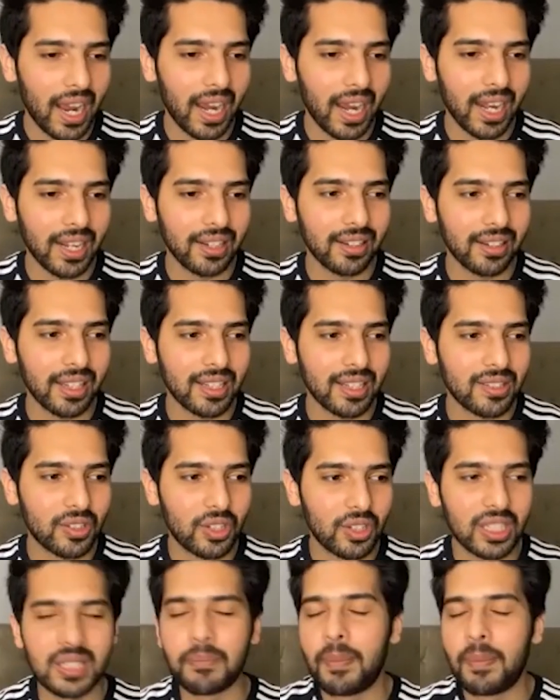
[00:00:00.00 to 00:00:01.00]
and it's
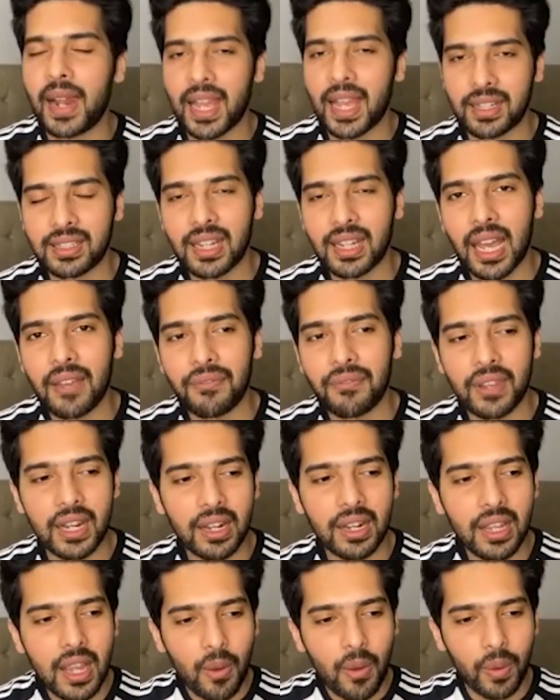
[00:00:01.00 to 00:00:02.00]
just blessed i
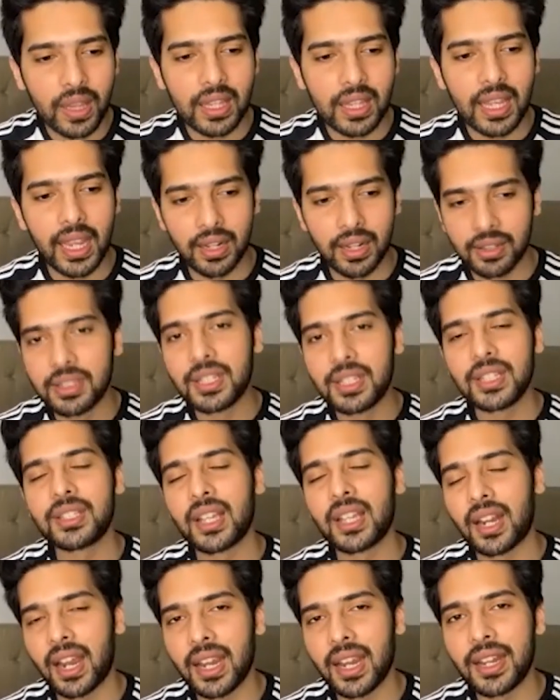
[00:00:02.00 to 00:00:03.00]
feel when the energies
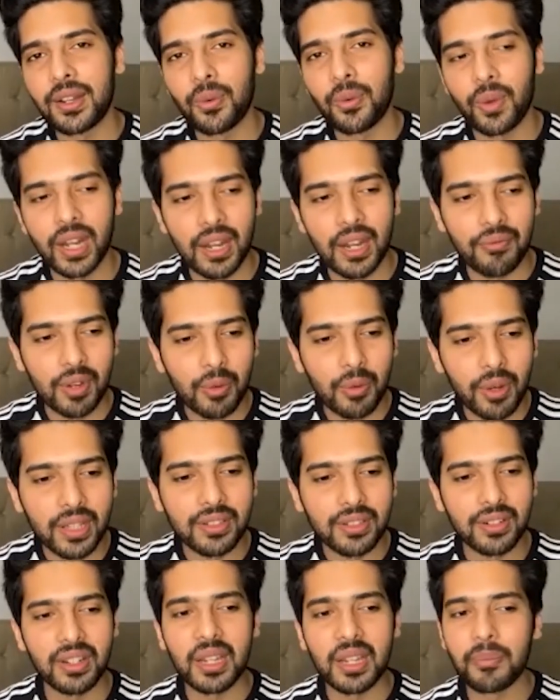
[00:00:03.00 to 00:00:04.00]
are right when
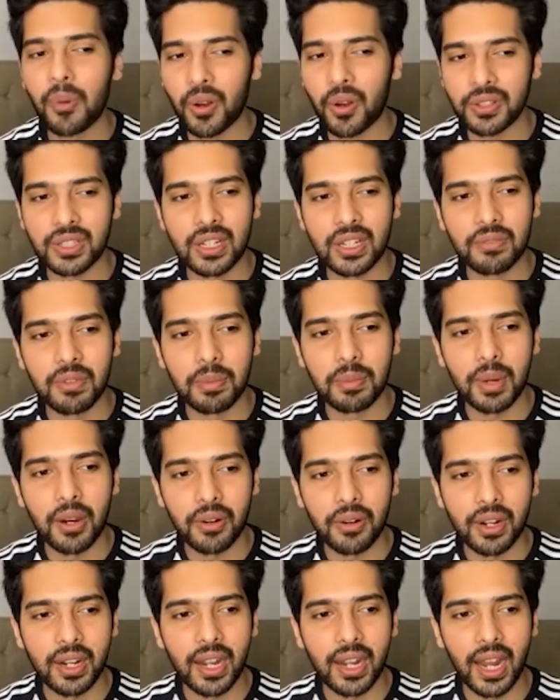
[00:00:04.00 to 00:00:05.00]
everyone's really positive
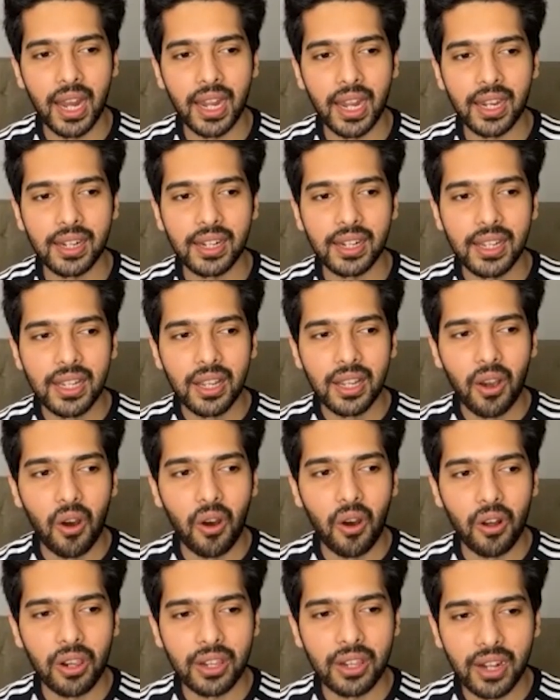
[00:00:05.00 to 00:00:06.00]
about it and
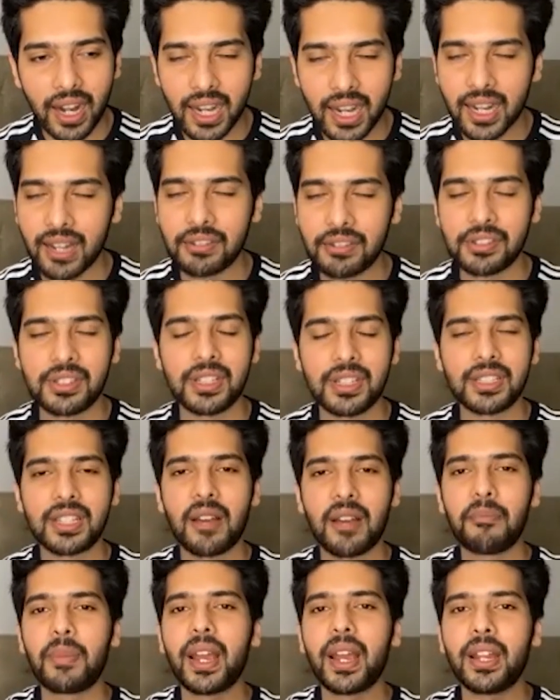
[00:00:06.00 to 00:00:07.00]
all the right energies
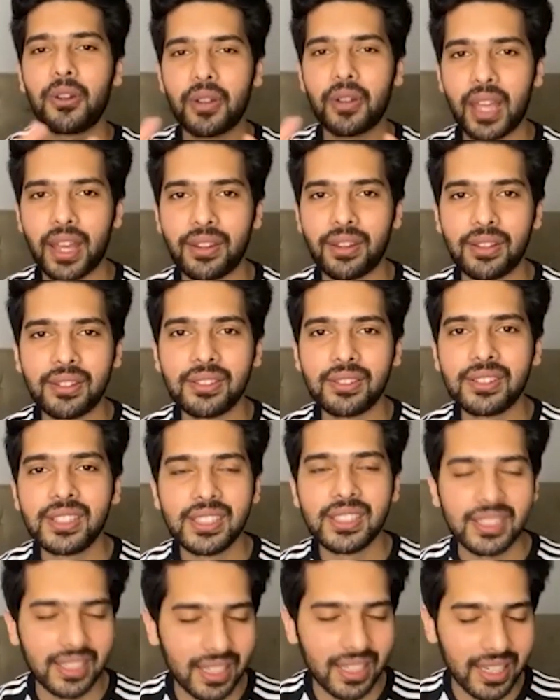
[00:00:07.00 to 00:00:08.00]
combined together
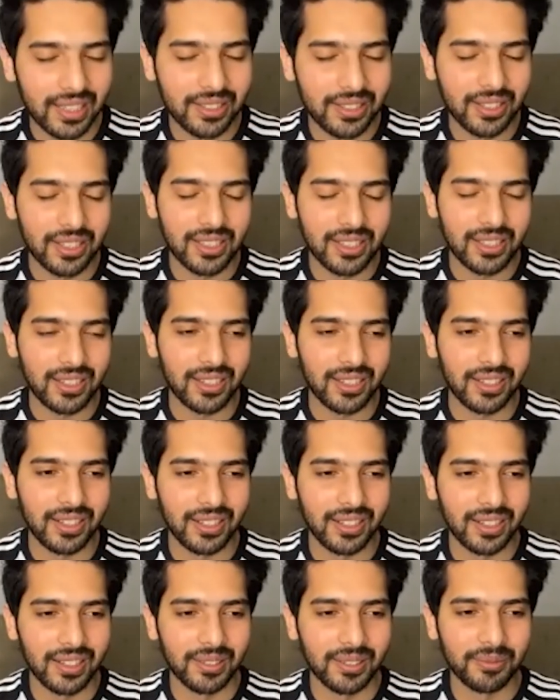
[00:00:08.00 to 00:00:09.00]
it just
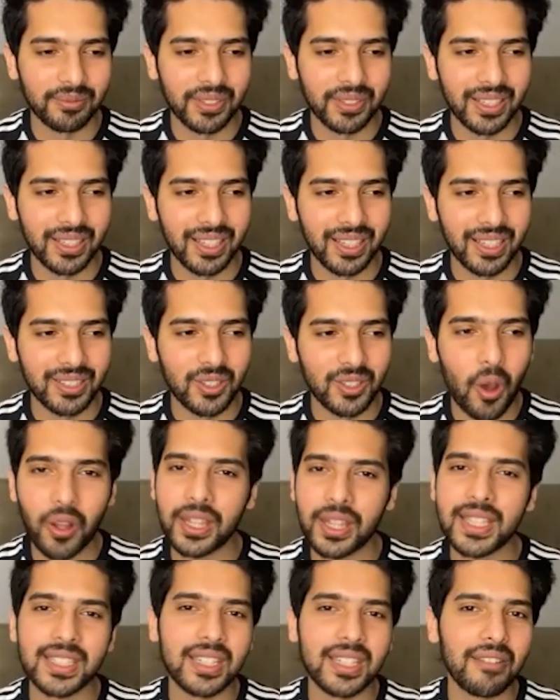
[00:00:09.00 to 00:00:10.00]
uh, it's got
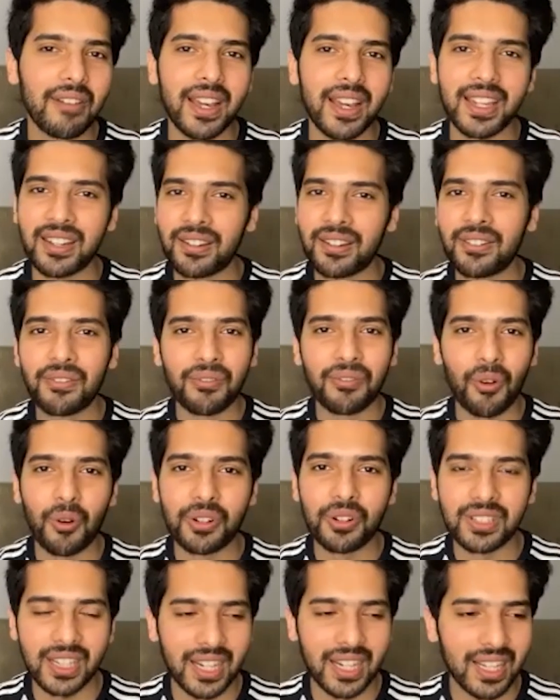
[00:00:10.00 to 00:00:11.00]
this divine
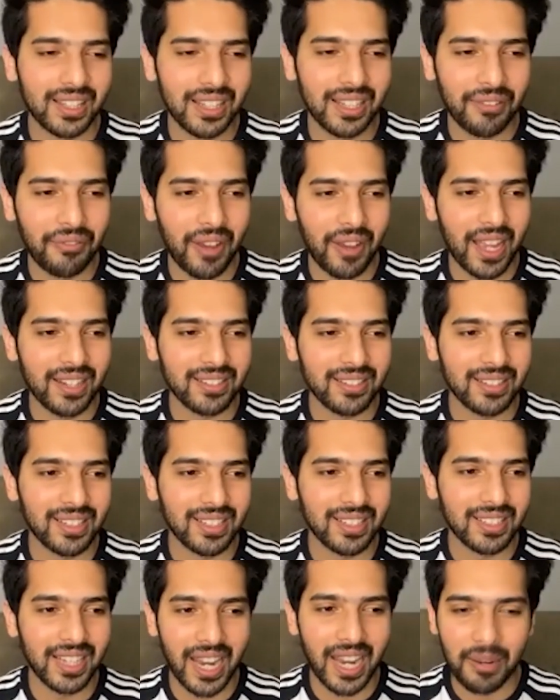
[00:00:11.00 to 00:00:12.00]
force and i think fans
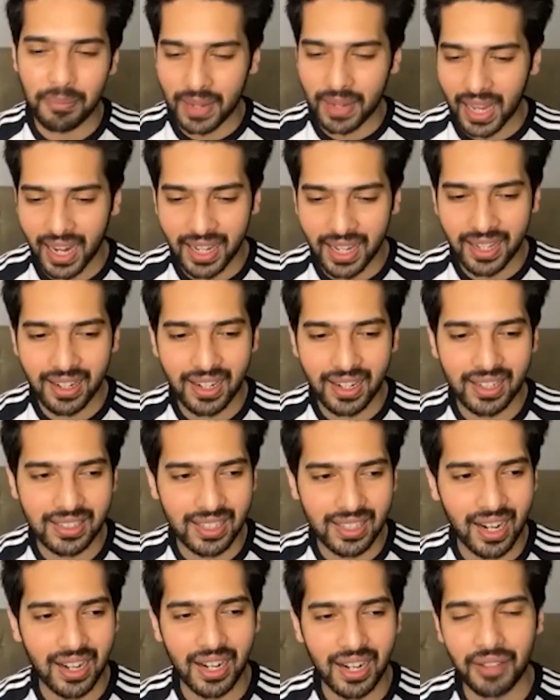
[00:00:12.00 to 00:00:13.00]
just get behind it and
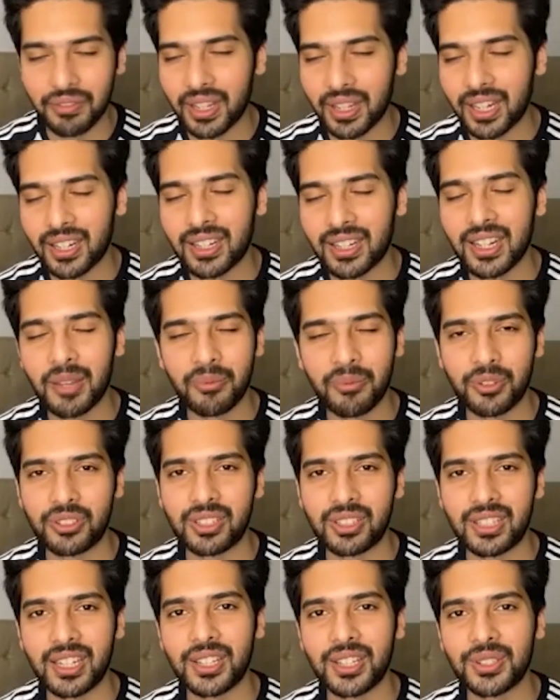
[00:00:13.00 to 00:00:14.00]
start loving it
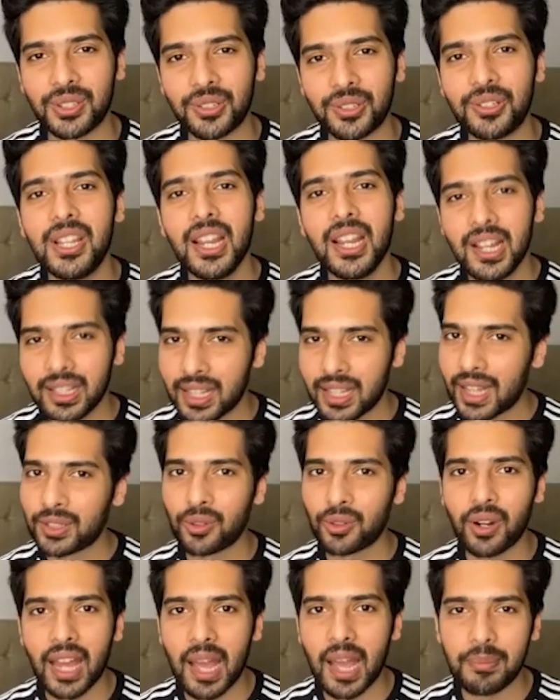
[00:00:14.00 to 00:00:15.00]
immediately so that's
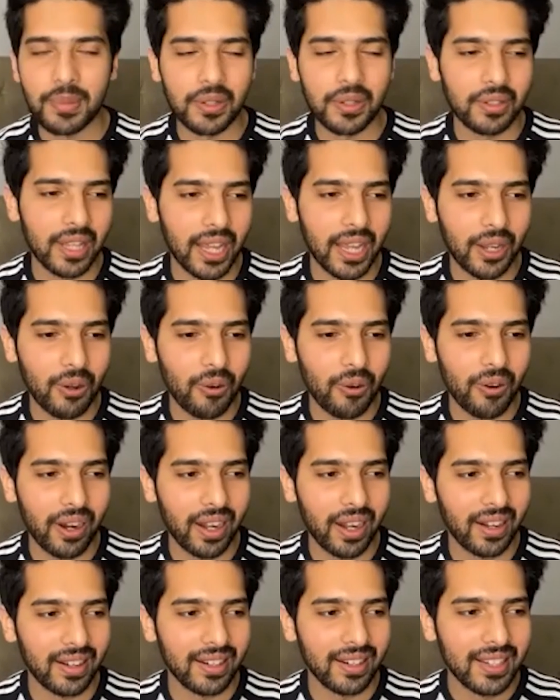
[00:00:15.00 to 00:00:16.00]
what happened with echo
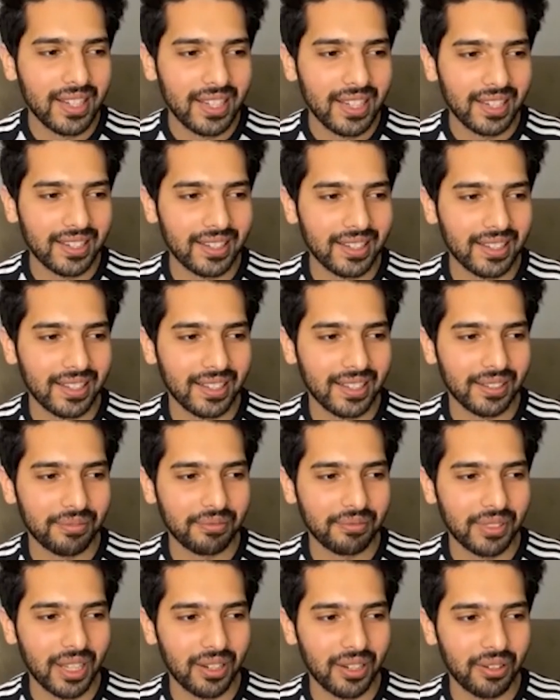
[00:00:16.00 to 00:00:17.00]
and uh,
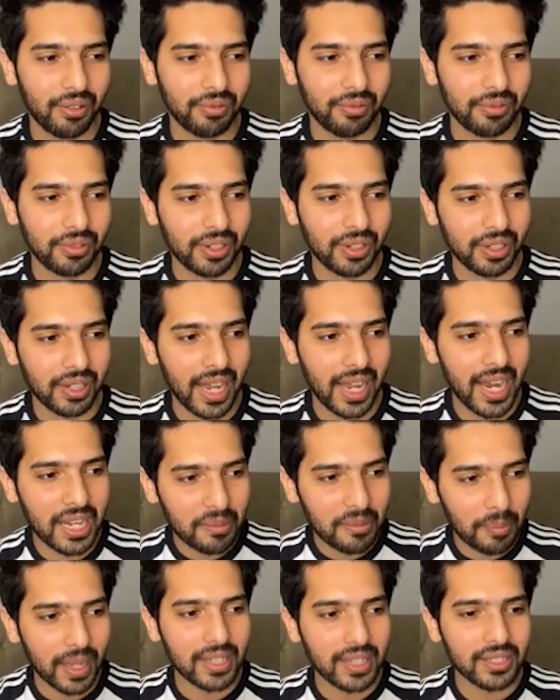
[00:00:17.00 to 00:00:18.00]

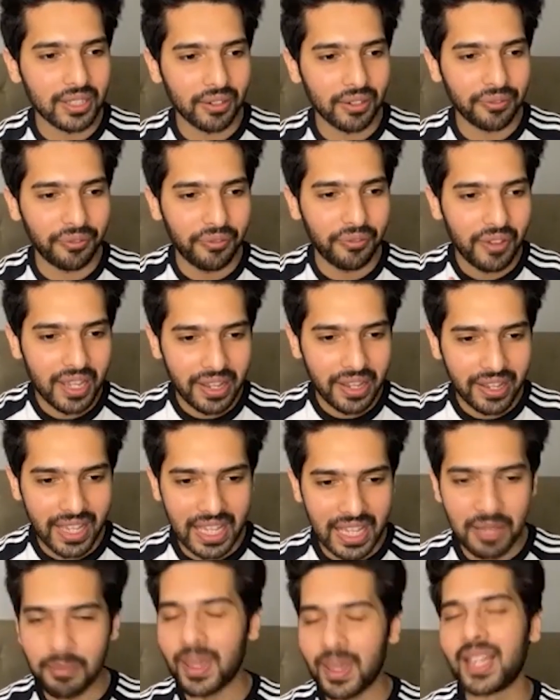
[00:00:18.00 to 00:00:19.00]
eight months of
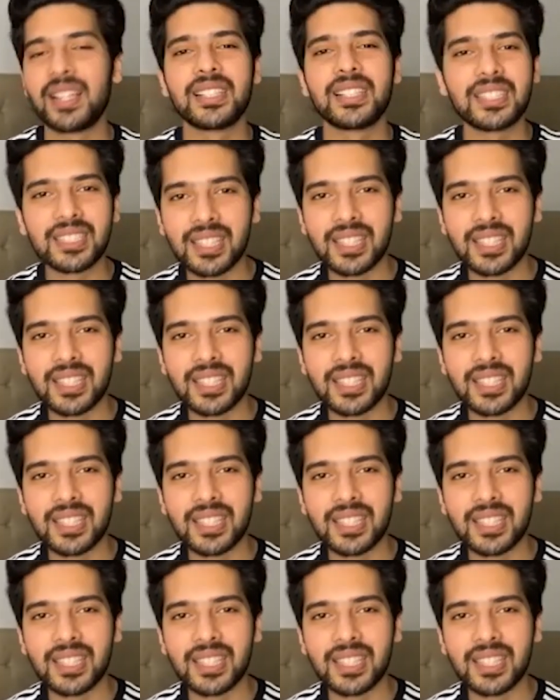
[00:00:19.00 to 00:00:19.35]
emails